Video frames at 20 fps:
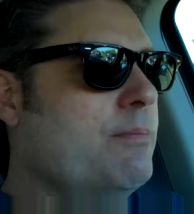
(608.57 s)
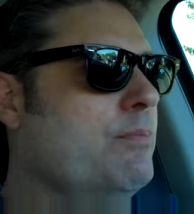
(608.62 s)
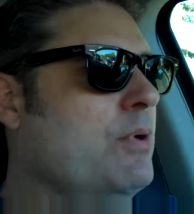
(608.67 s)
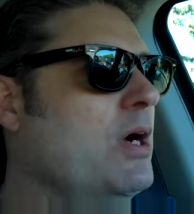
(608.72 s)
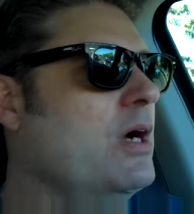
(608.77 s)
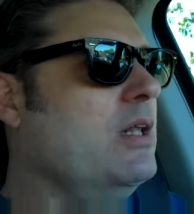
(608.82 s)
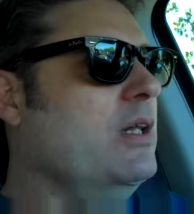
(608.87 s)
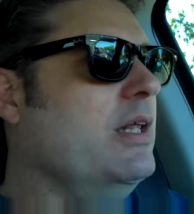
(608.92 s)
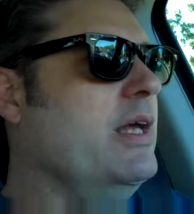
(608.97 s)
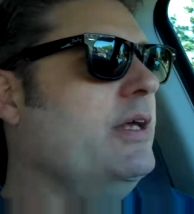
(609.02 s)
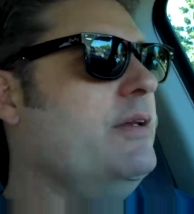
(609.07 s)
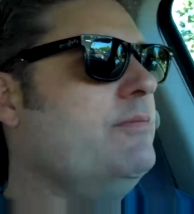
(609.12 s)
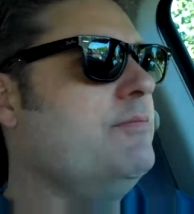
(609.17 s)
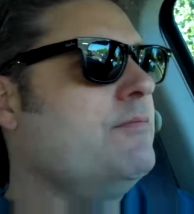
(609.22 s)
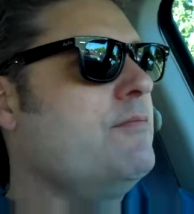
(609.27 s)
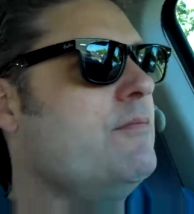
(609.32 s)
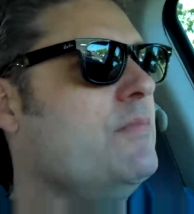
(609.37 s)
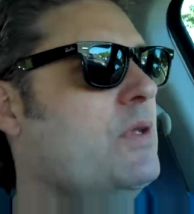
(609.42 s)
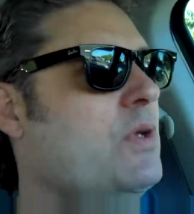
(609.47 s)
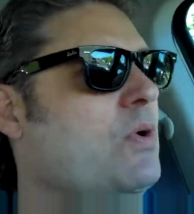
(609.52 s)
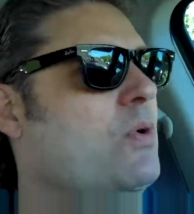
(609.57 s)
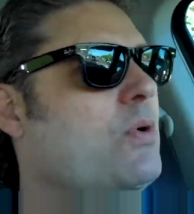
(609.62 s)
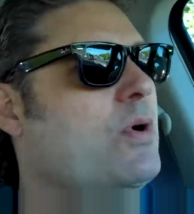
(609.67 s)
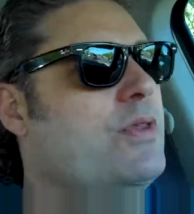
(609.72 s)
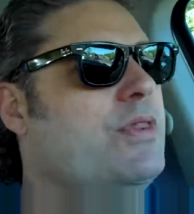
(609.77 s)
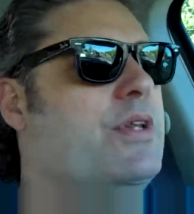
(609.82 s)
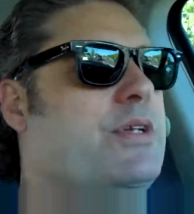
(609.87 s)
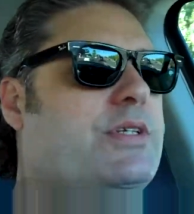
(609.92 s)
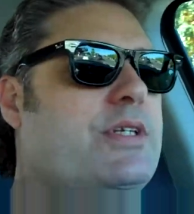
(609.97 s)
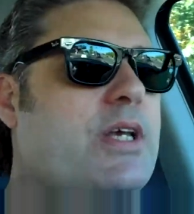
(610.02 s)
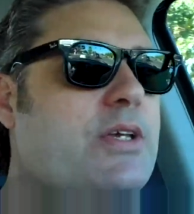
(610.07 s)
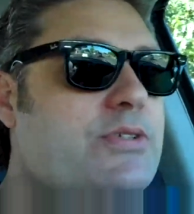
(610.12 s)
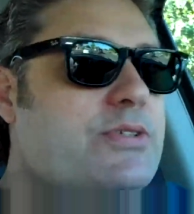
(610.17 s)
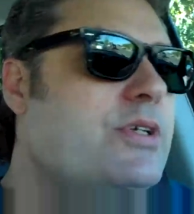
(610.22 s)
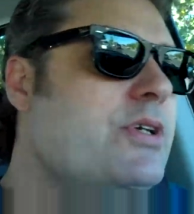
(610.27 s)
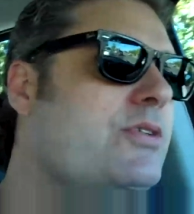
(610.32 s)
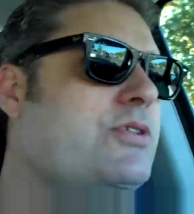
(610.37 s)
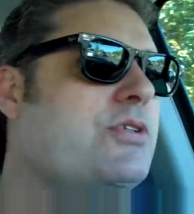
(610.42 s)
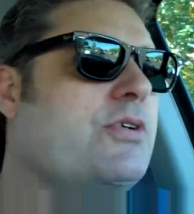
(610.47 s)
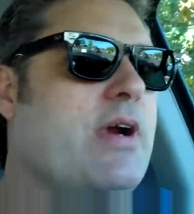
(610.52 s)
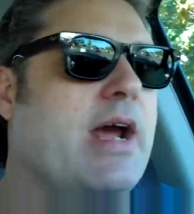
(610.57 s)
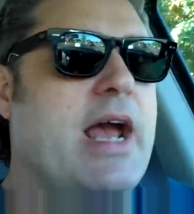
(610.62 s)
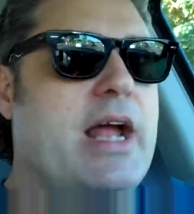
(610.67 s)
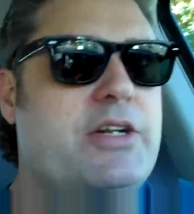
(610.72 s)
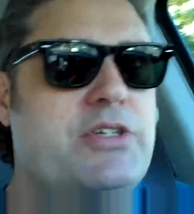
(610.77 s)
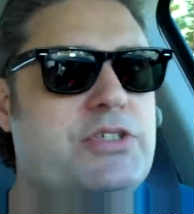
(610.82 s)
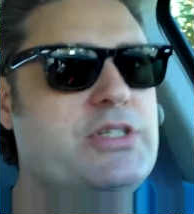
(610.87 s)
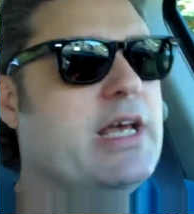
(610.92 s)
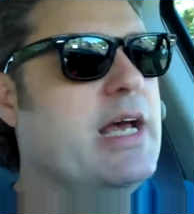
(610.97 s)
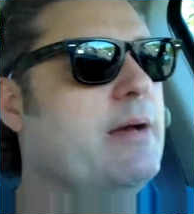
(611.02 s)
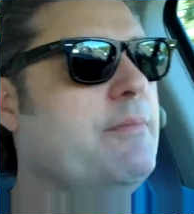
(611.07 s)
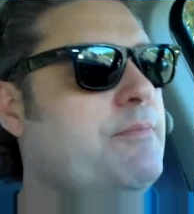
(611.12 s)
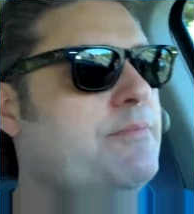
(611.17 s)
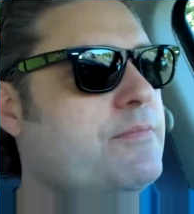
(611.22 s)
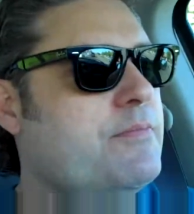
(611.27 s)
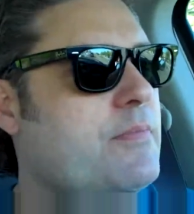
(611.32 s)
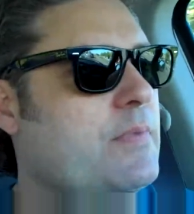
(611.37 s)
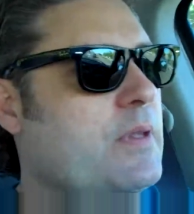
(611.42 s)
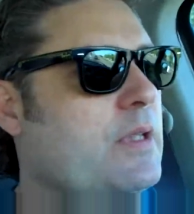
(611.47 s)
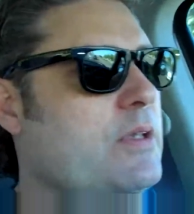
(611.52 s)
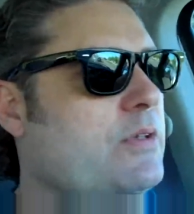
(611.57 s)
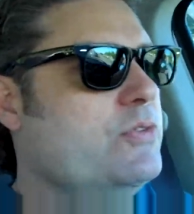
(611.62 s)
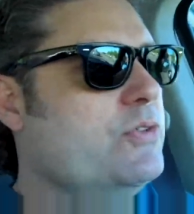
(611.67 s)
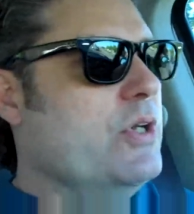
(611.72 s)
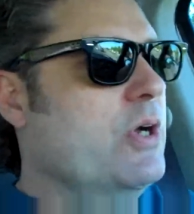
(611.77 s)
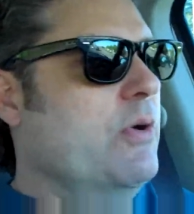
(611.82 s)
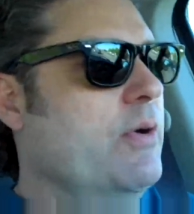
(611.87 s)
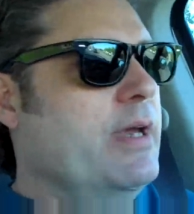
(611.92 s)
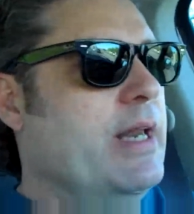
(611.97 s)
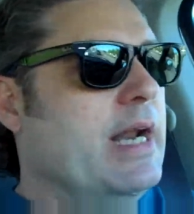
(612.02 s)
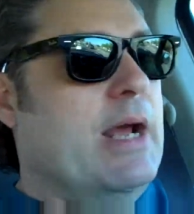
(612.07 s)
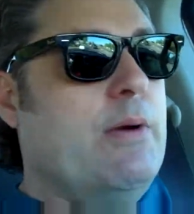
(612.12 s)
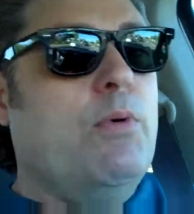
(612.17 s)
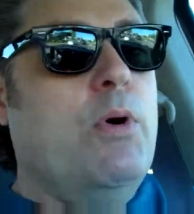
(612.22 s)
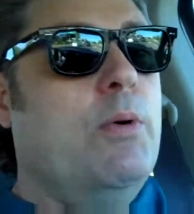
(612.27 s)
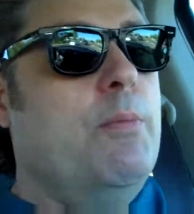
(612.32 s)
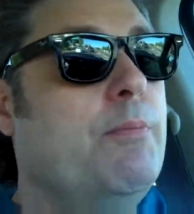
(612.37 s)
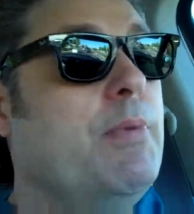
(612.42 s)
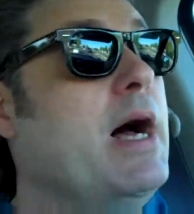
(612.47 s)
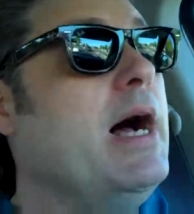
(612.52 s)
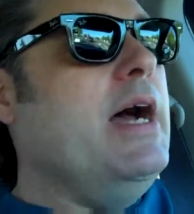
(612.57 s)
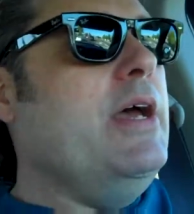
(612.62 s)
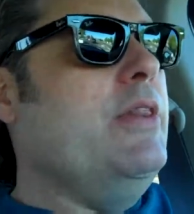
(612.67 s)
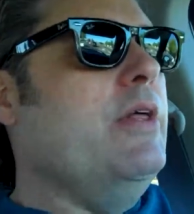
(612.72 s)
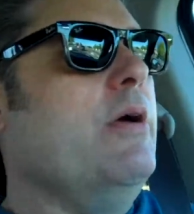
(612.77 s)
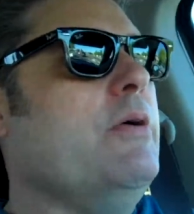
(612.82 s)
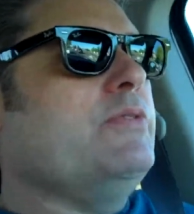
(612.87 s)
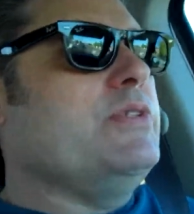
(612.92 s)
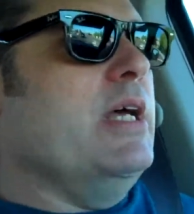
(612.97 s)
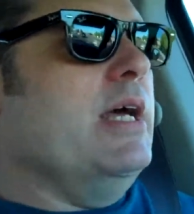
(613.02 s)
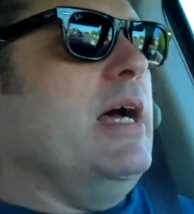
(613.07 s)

the booklet or the disc is scratched up, so, and I won't buy those.